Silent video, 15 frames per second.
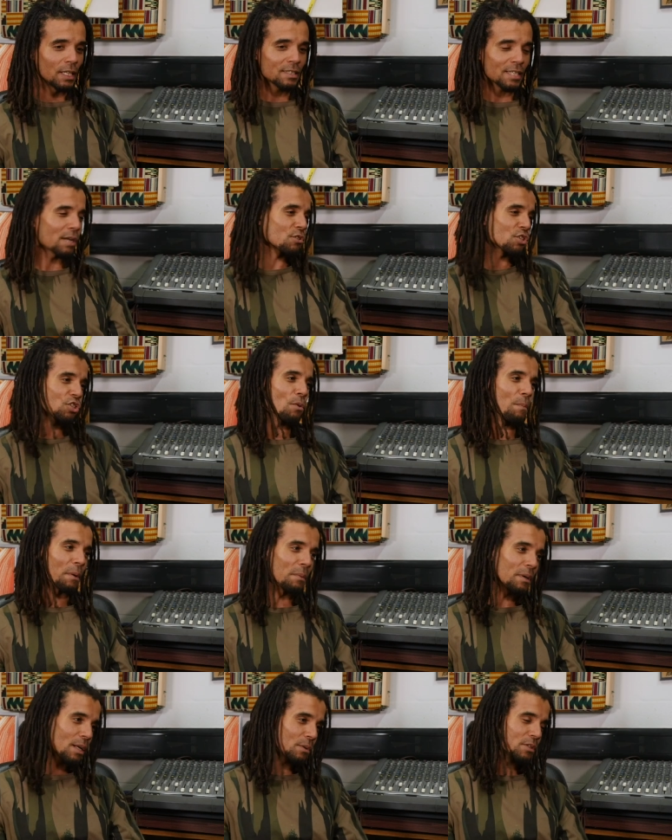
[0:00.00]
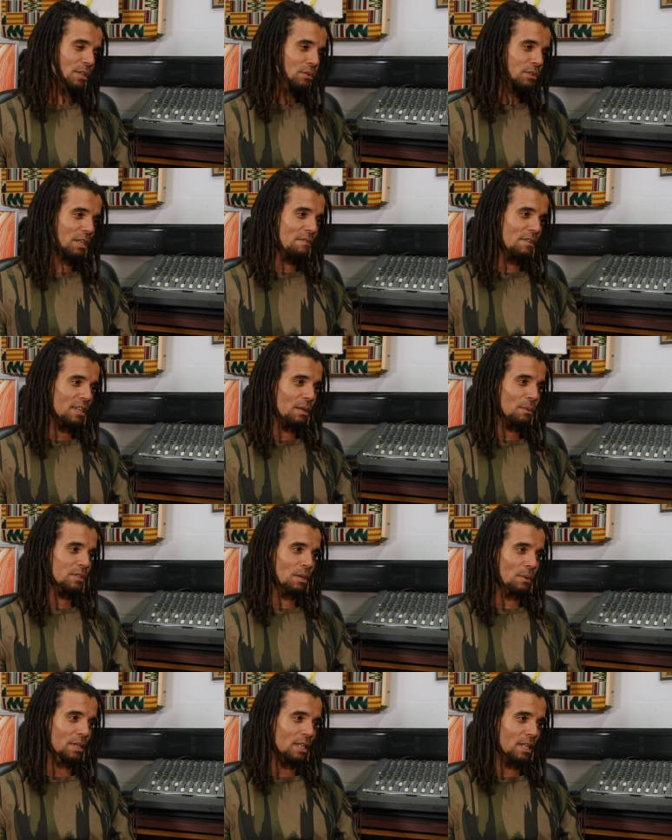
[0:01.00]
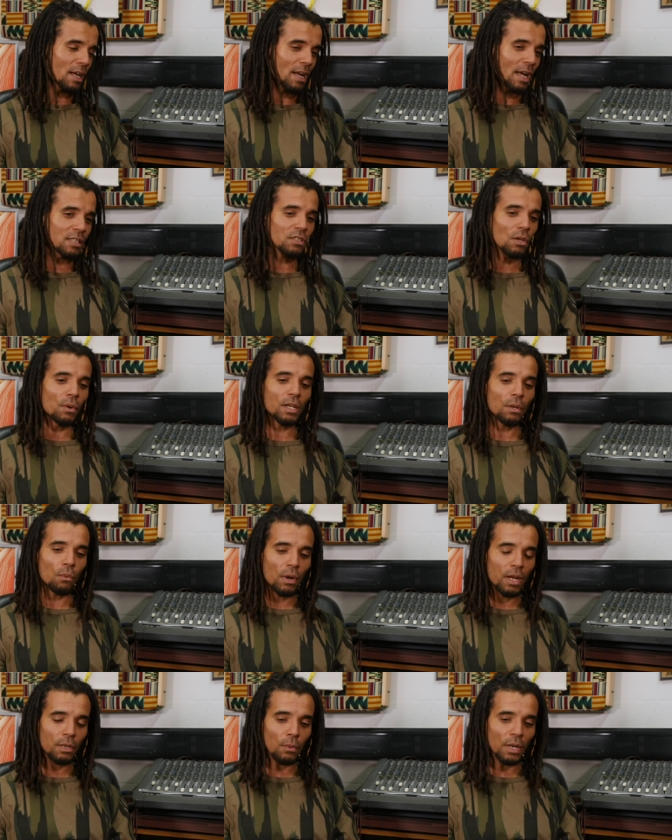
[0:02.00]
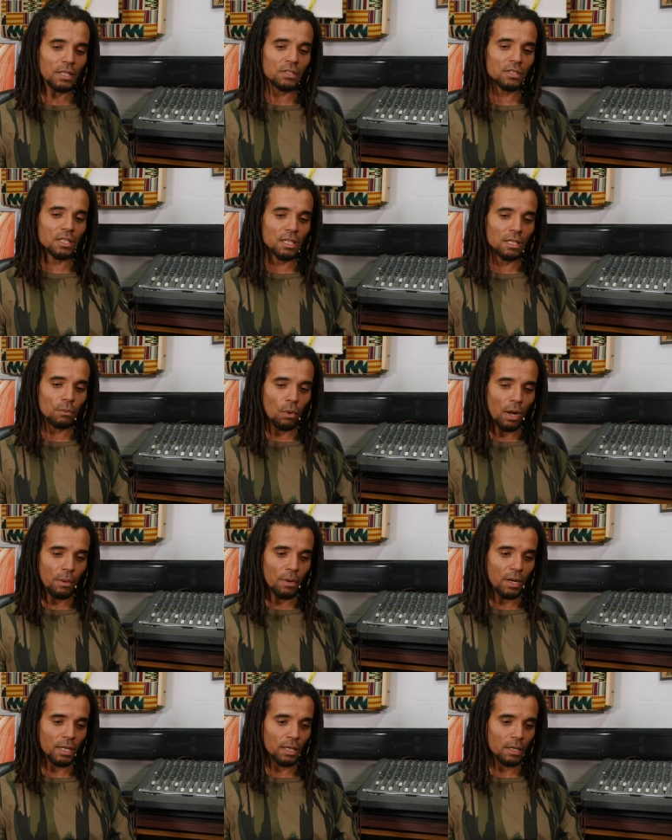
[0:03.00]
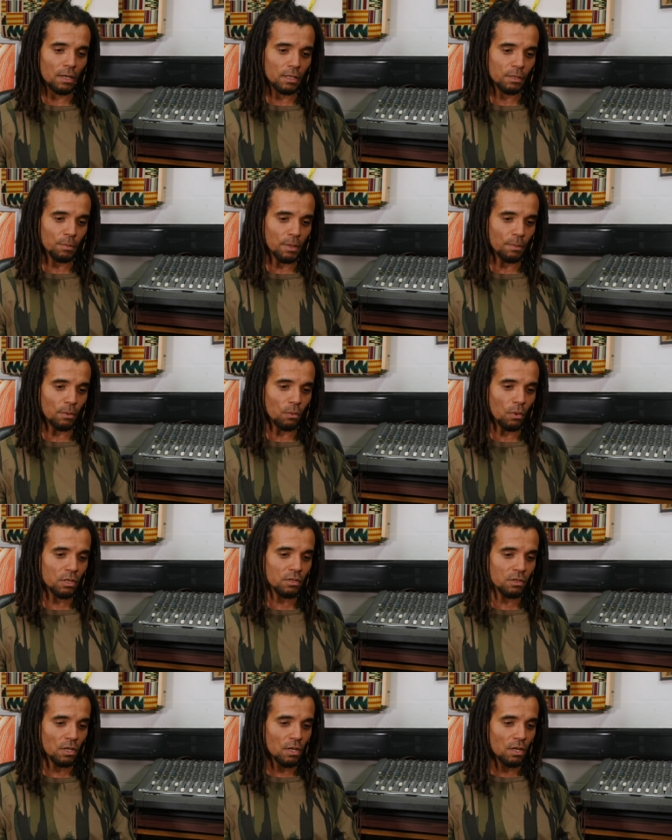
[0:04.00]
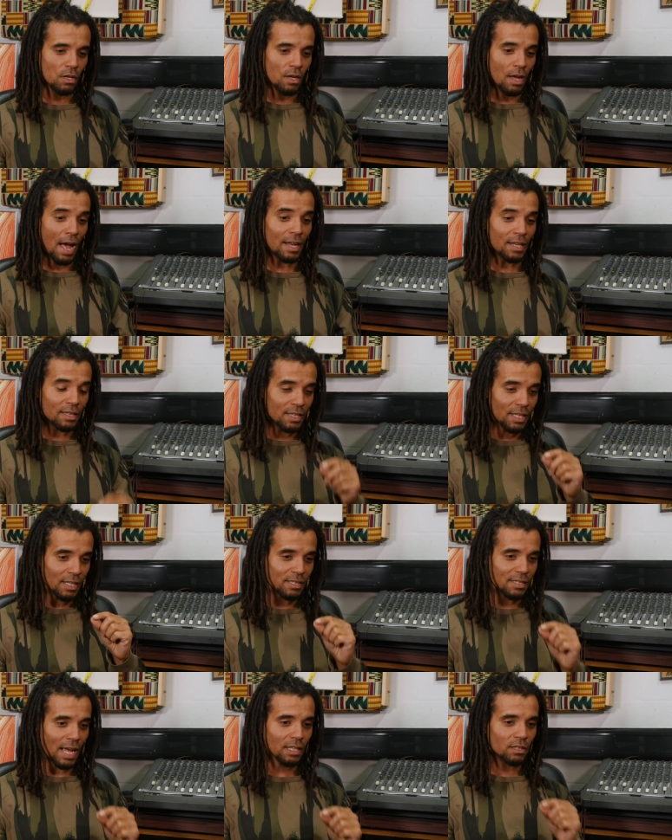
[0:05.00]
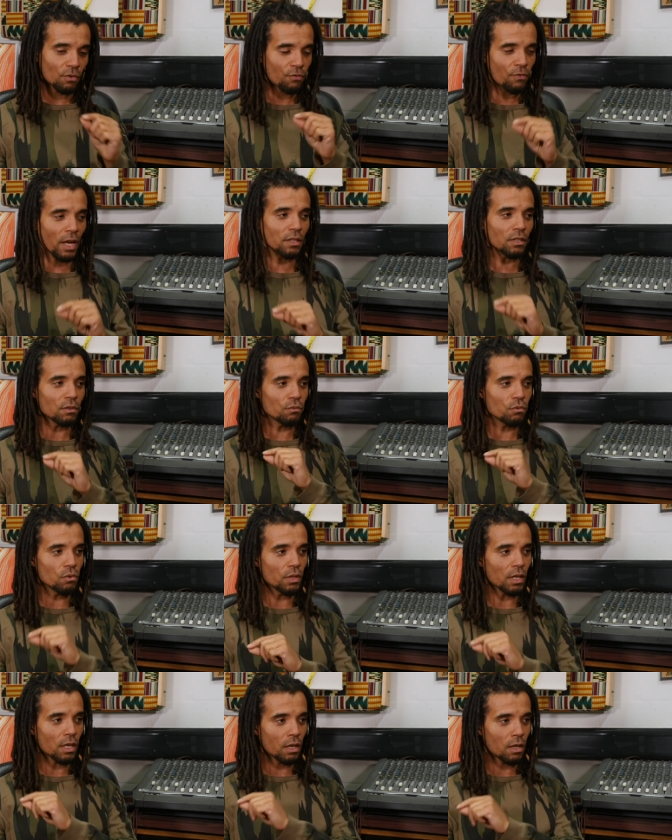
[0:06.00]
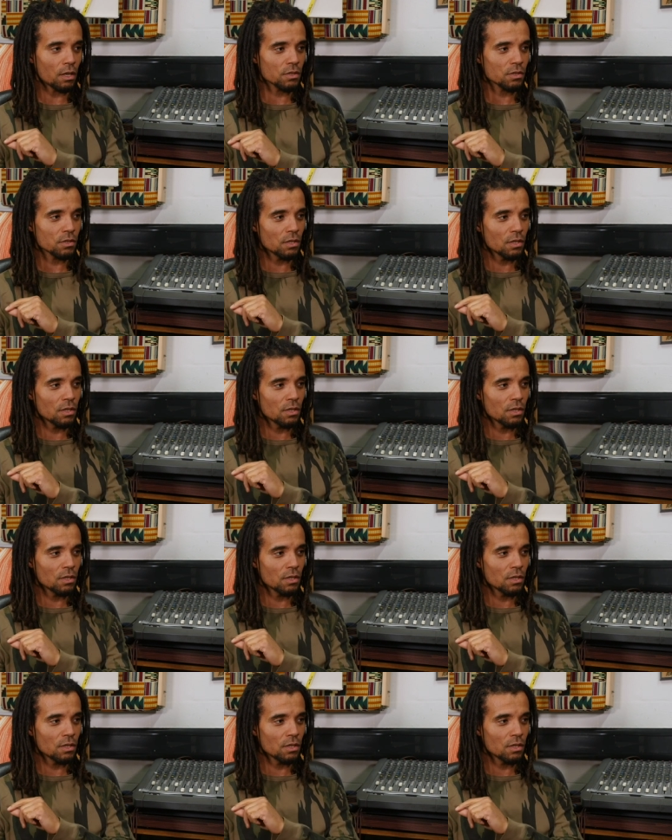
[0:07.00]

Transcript: Sounds stupid, but there was no TV and there was no internet. And so in a weird way, seeing white working class people was had the exact effect that the ruling class